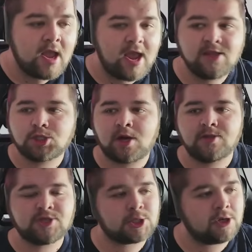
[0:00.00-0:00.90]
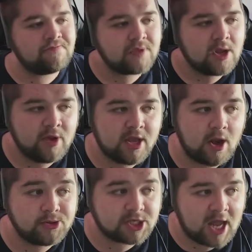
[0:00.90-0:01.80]
In transition, we are
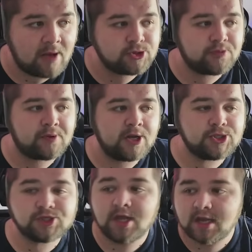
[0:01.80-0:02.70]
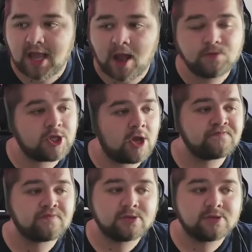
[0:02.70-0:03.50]
going to counter press, counter,